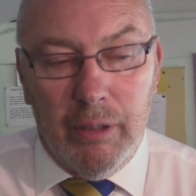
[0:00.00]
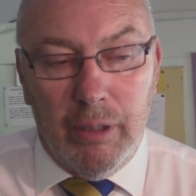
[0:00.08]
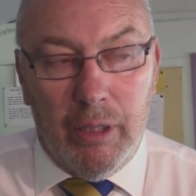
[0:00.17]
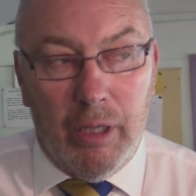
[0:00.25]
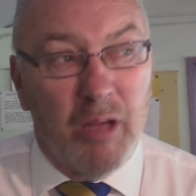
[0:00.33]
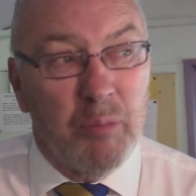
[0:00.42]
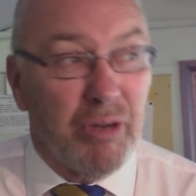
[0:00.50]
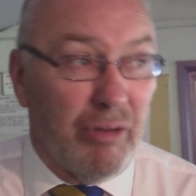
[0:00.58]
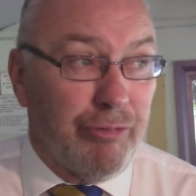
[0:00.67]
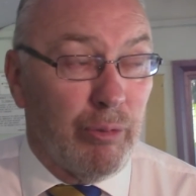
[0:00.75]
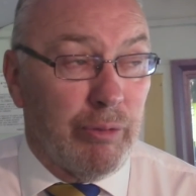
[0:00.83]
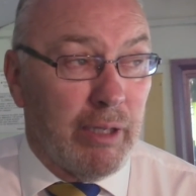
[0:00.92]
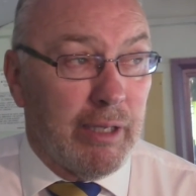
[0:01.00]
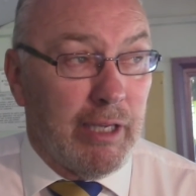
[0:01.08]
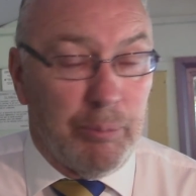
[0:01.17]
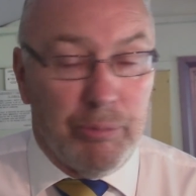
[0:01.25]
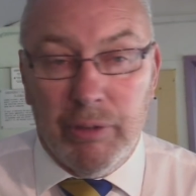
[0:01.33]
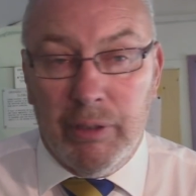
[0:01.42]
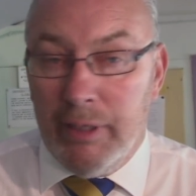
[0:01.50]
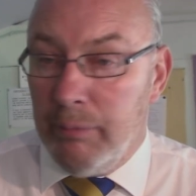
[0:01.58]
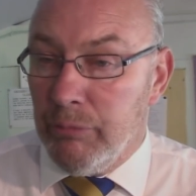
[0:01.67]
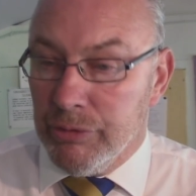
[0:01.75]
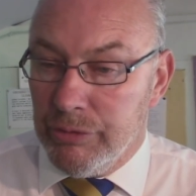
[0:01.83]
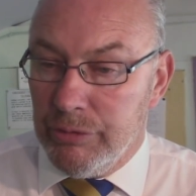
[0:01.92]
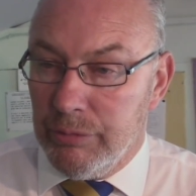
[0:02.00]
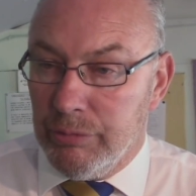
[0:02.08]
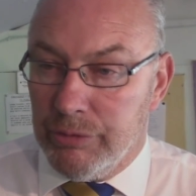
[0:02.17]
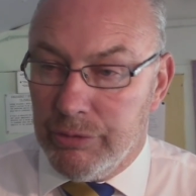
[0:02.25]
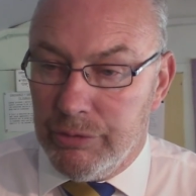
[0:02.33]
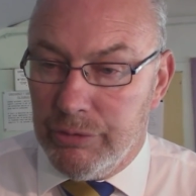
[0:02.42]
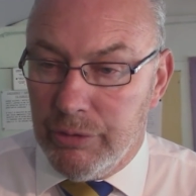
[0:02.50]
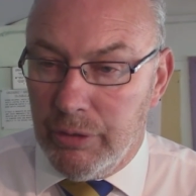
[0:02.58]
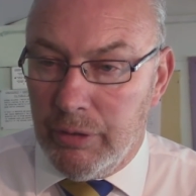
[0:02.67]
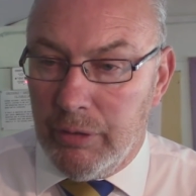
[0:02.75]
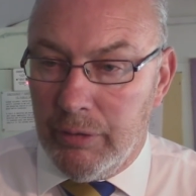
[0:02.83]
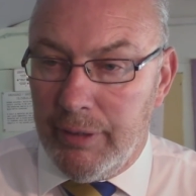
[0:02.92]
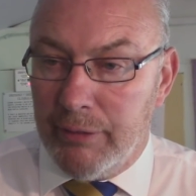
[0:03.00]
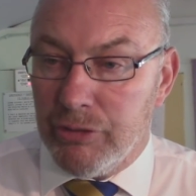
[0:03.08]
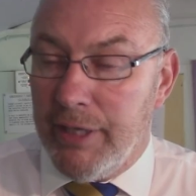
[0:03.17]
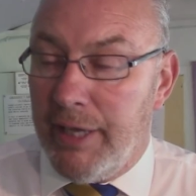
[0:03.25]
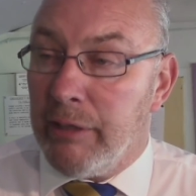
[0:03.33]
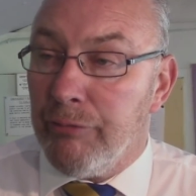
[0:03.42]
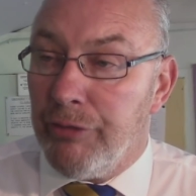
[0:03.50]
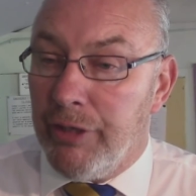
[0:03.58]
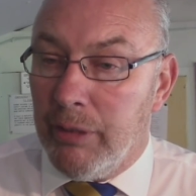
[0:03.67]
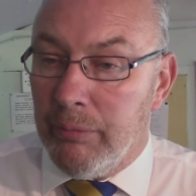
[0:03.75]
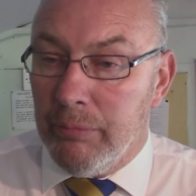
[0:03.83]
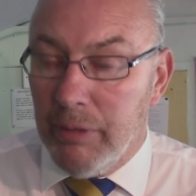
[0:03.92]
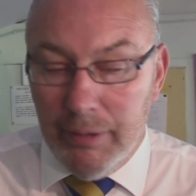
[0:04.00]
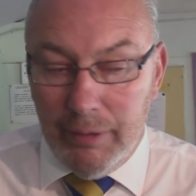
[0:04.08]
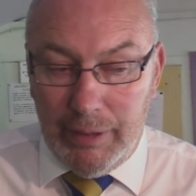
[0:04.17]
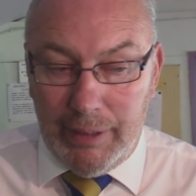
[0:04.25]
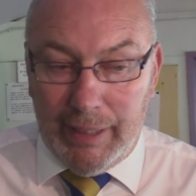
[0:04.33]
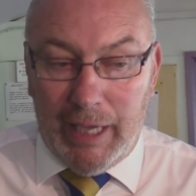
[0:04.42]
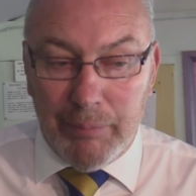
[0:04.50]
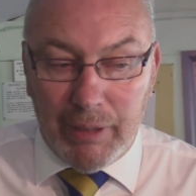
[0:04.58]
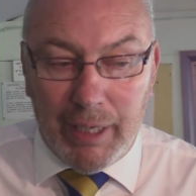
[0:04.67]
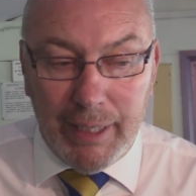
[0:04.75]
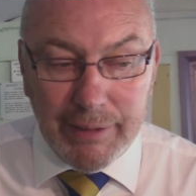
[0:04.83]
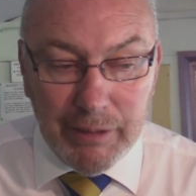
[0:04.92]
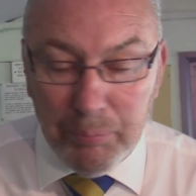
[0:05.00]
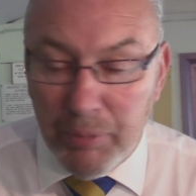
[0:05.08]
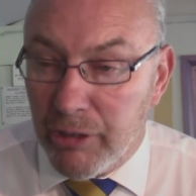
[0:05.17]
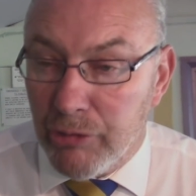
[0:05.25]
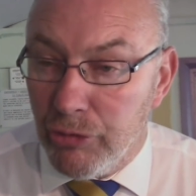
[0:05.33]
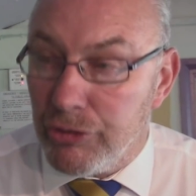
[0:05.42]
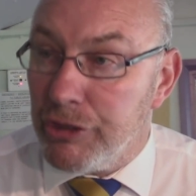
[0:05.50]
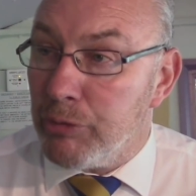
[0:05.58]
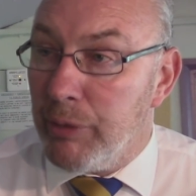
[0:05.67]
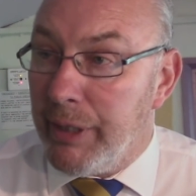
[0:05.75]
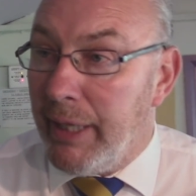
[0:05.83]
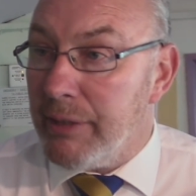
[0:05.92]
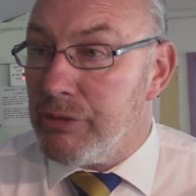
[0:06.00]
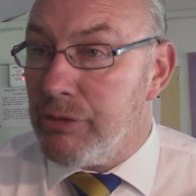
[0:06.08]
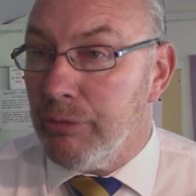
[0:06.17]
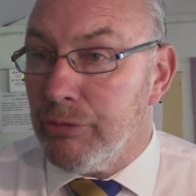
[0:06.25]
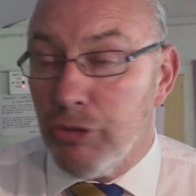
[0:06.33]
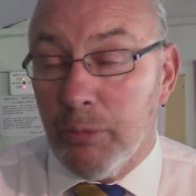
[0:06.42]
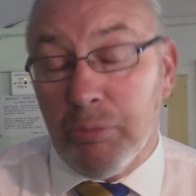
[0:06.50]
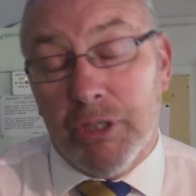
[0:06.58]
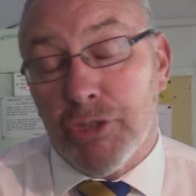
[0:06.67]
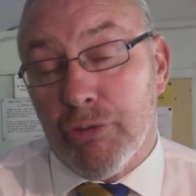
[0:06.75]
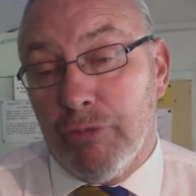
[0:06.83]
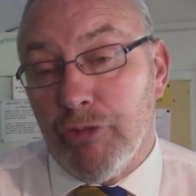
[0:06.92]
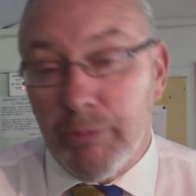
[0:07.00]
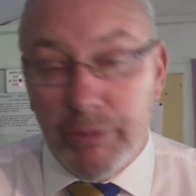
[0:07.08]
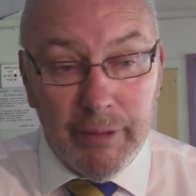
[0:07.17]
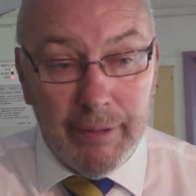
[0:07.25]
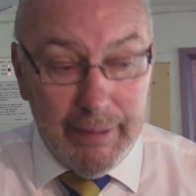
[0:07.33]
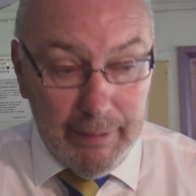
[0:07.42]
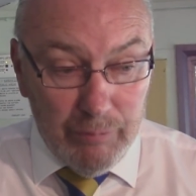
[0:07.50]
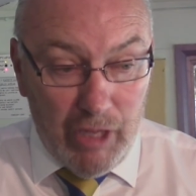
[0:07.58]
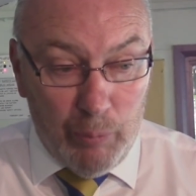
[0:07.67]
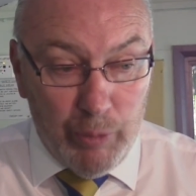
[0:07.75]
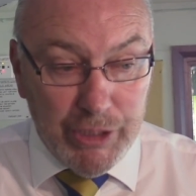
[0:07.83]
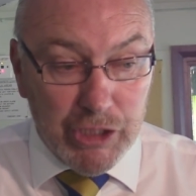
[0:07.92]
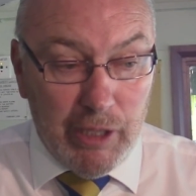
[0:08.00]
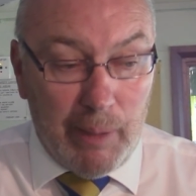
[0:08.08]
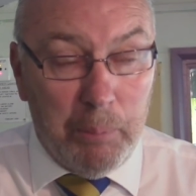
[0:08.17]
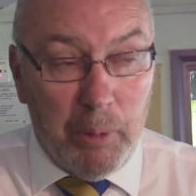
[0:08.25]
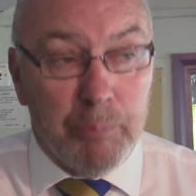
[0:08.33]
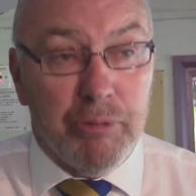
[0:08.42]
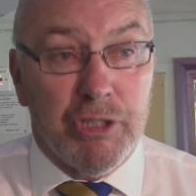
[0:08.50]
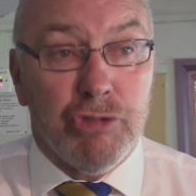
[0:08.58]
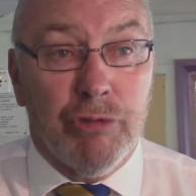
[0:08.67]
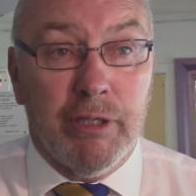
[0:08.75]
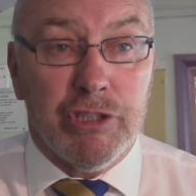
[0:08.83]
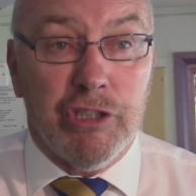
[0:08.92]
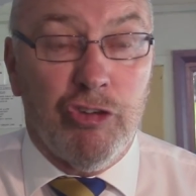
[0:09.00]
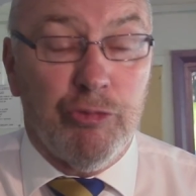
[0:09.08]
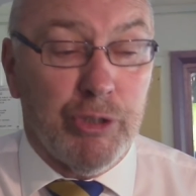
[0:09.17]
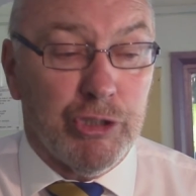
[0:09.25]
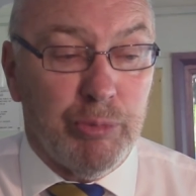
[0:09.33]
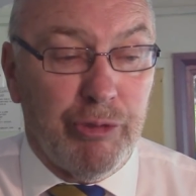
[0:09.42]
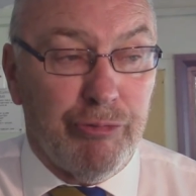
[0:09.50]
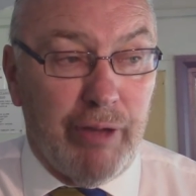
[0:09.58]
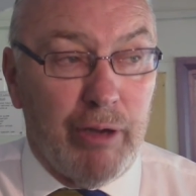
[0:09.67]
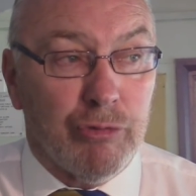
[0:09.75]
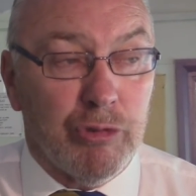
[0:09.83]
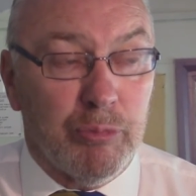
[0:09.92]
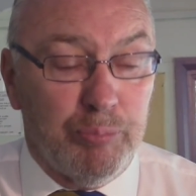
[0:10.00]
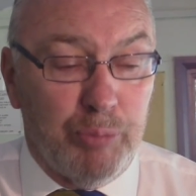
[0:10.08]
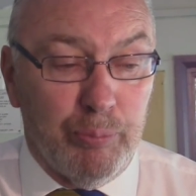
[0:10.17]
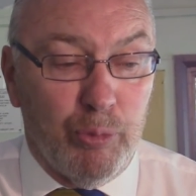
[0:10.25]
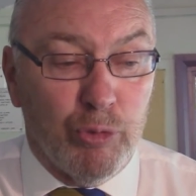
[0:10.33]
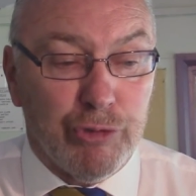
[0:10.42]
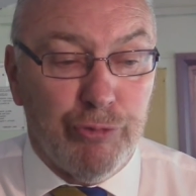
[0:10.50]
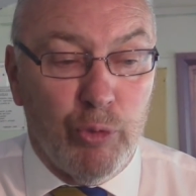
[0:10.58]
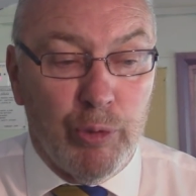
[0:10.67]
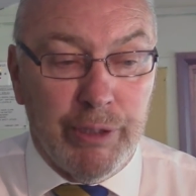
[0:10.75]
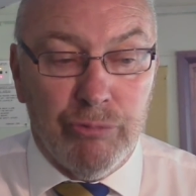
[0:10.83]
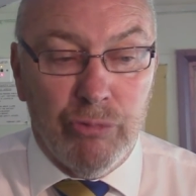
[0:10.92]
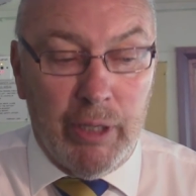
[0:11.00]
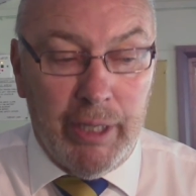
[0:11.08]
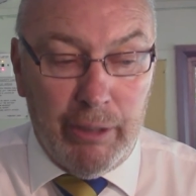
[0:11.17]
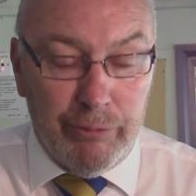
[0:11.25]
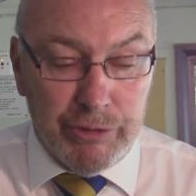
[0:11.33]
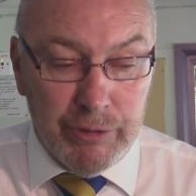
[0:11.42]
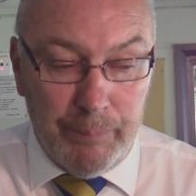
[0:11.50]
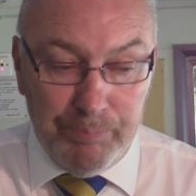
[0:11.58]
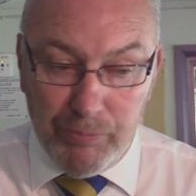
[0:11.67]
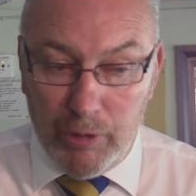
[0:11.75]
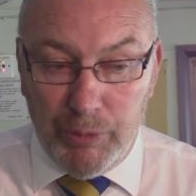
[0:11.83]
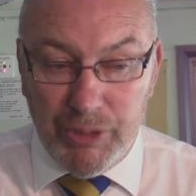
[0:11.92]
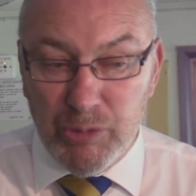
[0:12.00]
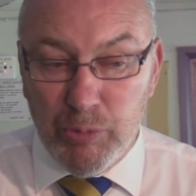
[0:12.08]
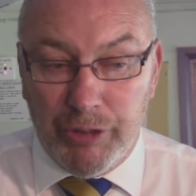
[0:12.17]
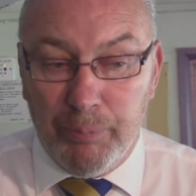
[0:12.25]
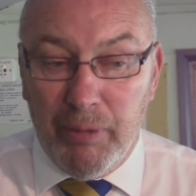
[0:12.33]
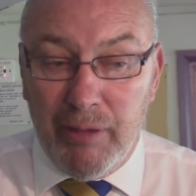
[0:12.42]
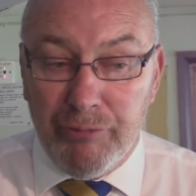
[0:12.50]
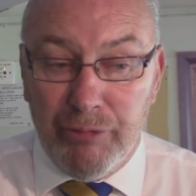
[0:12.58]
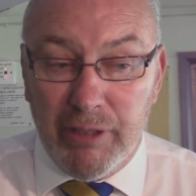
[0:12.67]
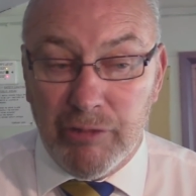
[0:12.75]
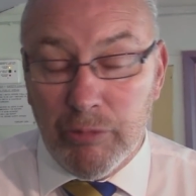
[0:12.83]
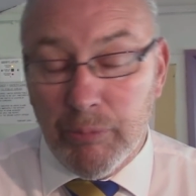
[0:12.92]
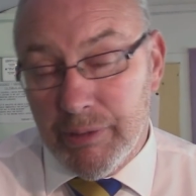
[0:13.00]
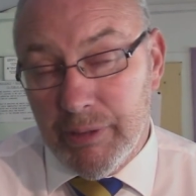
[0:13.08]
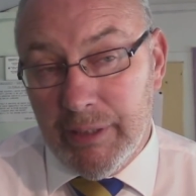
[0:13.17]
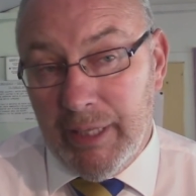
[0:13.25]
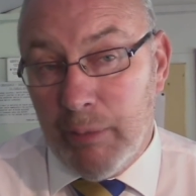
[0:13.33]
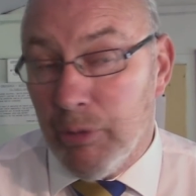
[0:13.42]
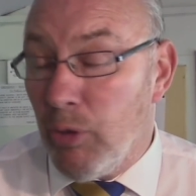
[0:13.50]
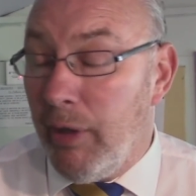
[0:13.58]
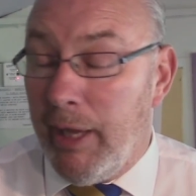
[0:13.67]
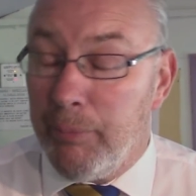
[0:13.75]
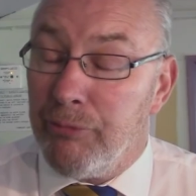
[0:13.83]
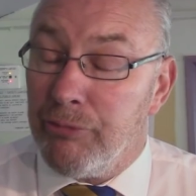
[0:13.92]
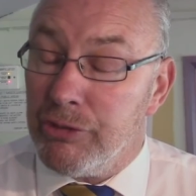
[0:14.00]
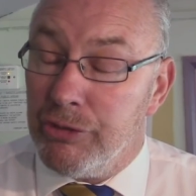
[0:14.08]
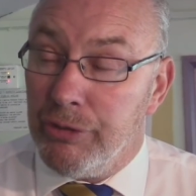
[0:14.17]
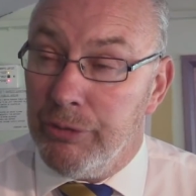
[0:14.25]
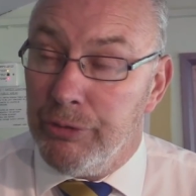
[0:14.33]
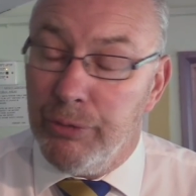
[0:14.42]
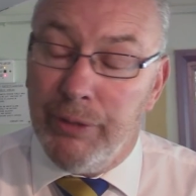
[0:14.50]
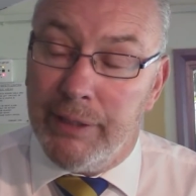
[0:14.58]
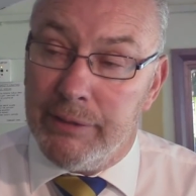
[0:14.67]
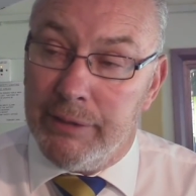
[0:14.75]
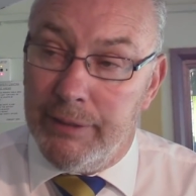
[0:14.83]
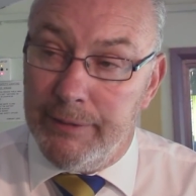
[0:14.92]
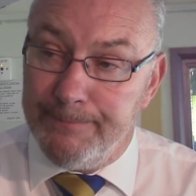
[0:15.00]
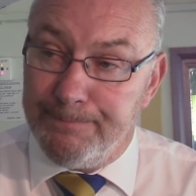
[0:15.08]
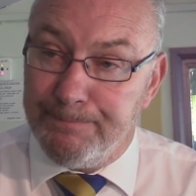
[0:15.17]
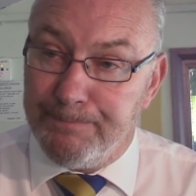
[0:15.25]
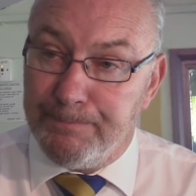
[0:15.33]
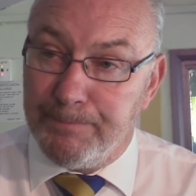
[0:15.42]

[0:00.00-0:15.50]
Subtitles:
But I felt their keeper in the end was outstanding for them. He came and collected big crosses when he had to, and took the pressure off them, and we just kept putting pressure on ourselves because we failed to put balls forward in right areas. We just wanted to play in front of them, and they were quite happy for us to go and do that today. So